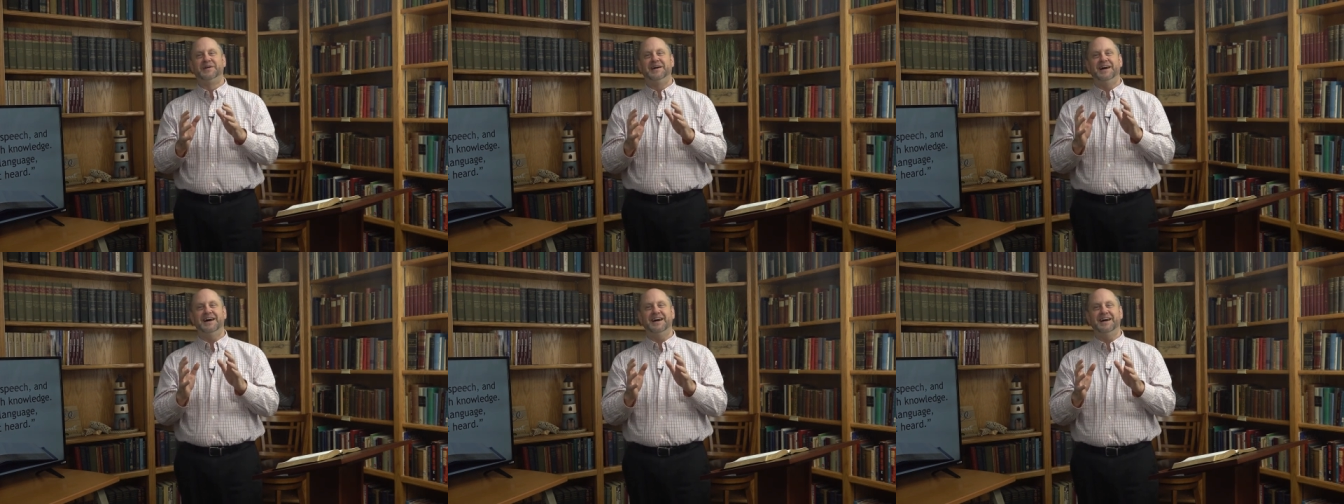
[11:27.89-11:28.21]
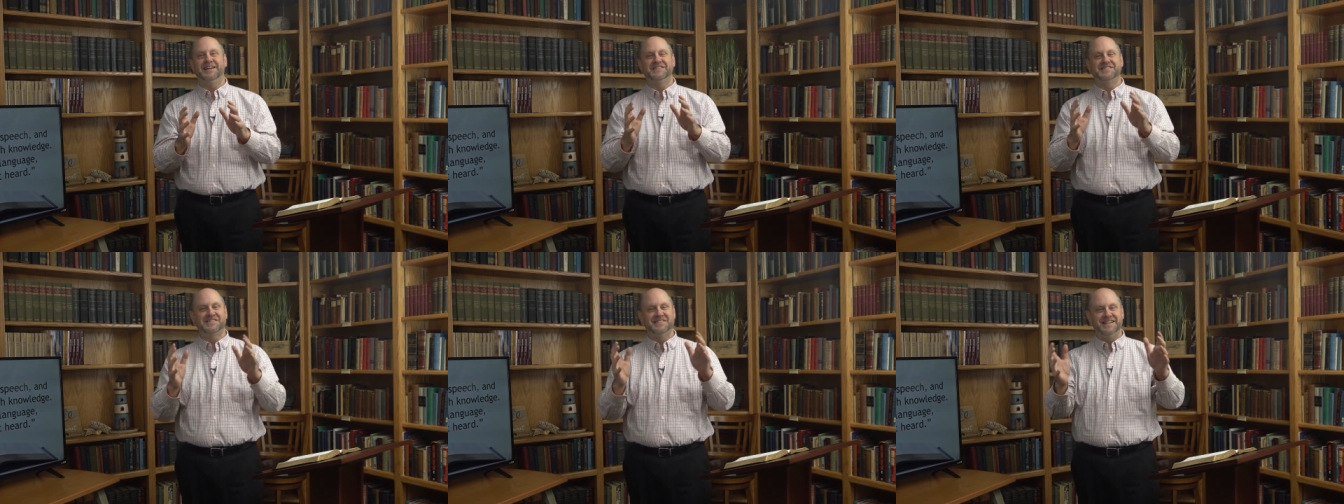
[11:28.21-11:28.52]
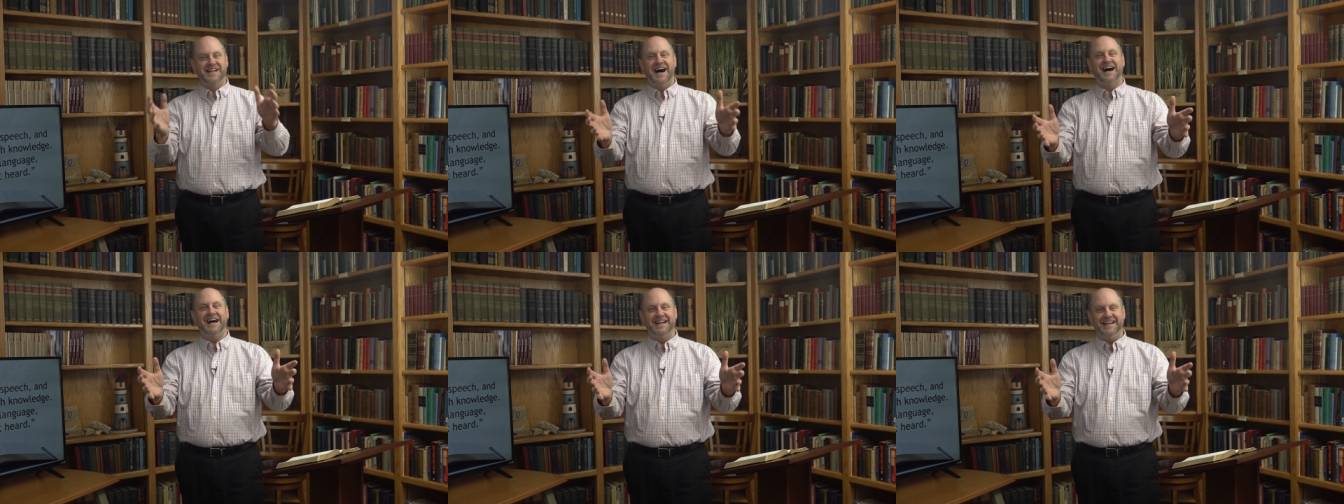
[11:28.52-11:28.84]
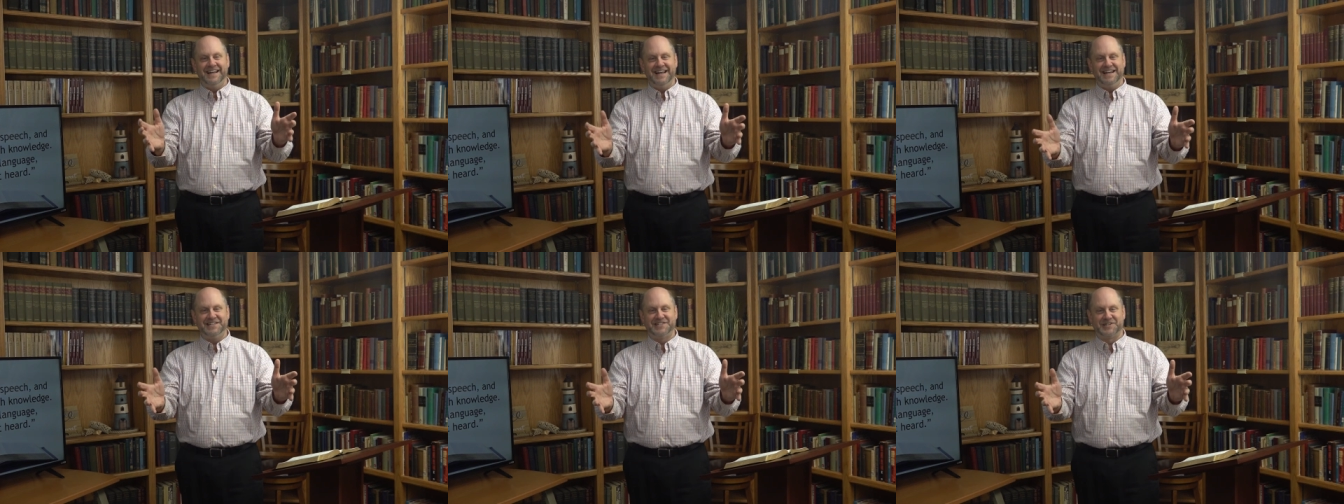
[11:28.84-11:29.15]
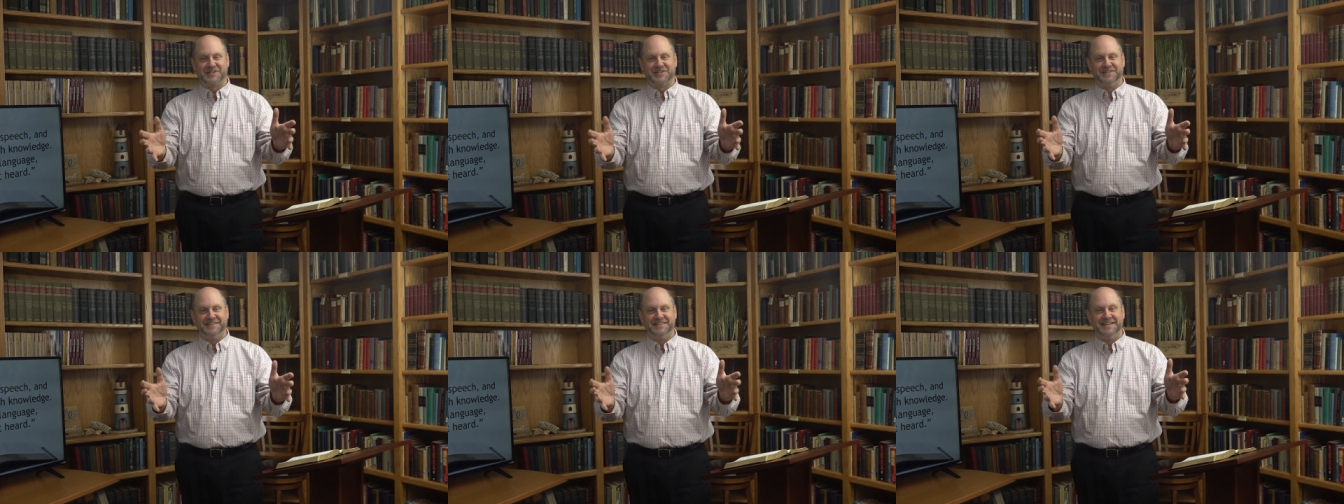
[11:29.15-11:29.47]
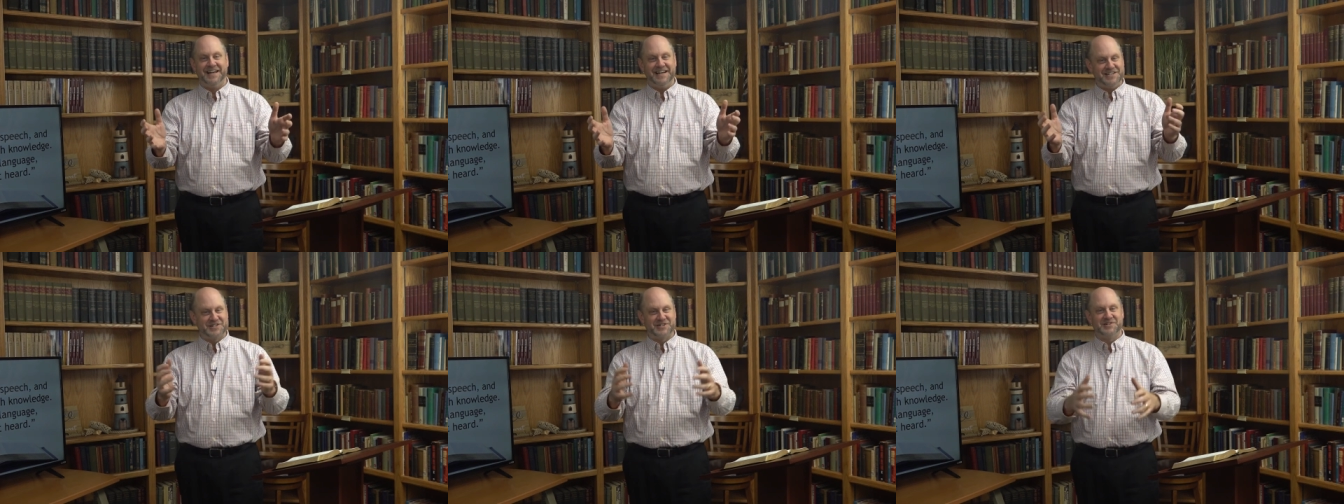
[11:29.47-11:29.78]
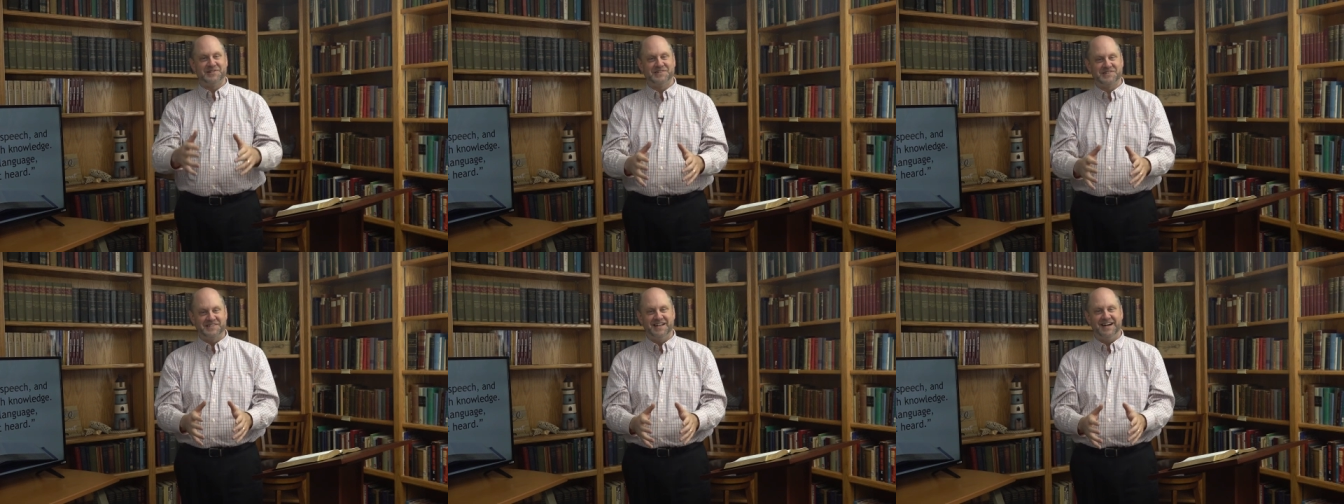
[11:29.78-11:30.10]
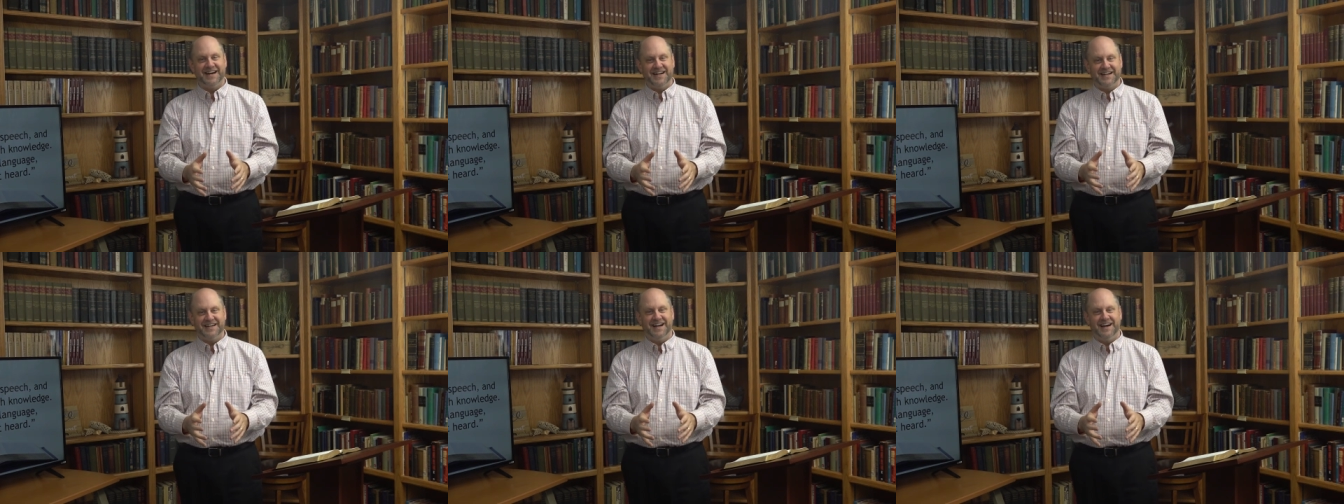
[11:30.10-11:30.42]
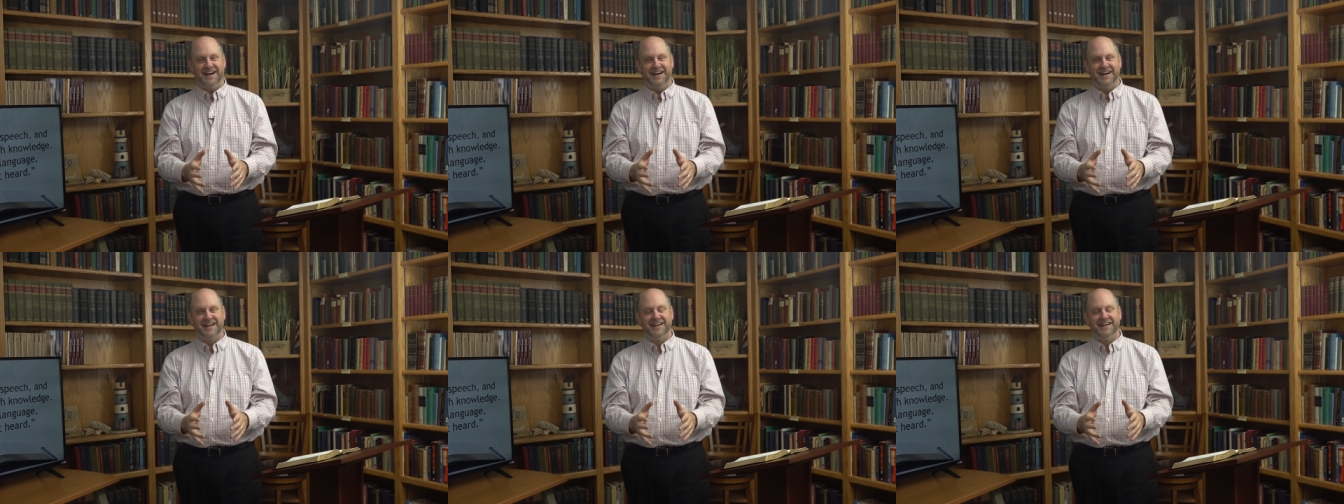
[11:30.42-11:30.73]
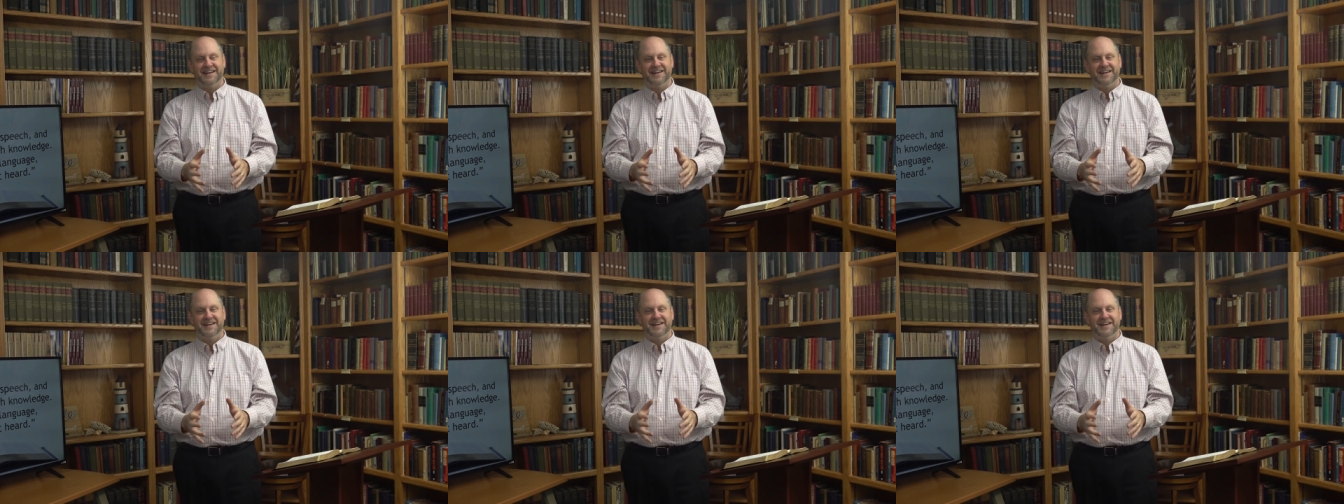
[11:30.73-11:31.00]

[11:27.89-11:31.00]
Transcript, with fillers: God is not nature. Nature is not God.